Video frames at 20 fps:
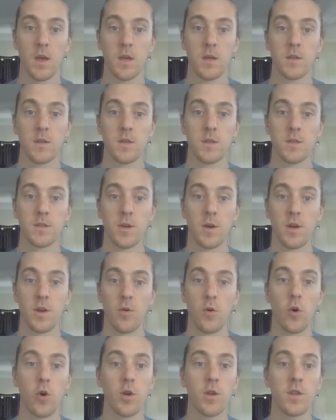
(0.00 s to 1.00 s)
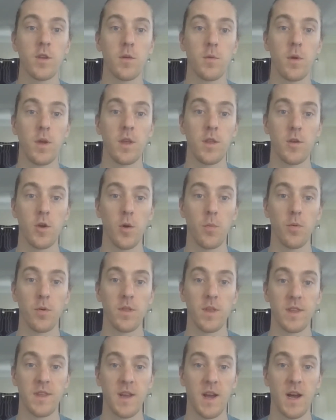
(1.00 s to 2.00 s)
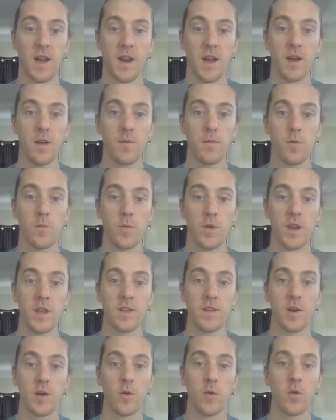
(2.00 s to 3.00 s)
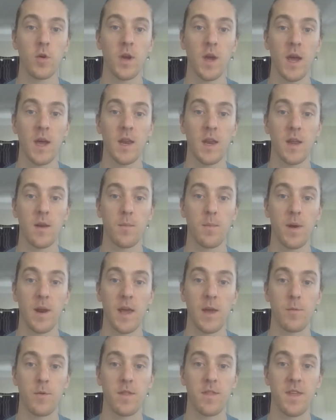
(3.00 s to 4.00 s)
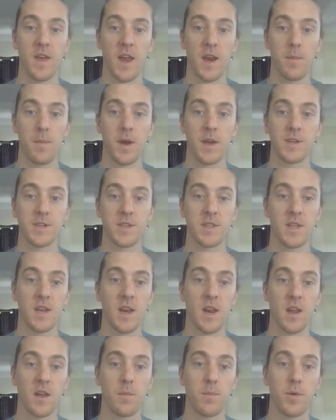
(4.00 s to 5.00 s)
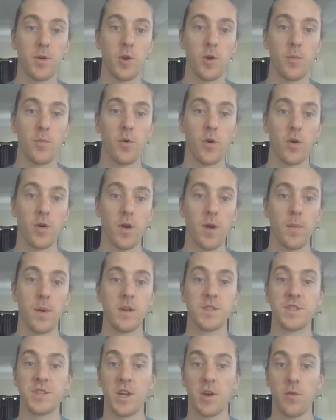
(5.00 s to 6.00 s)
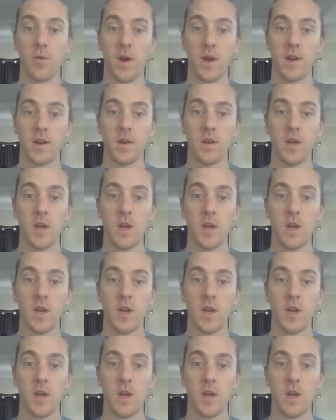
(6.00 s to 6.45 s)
So in order to interpret the data, we need to look at and play with the animation that our computer program has generated,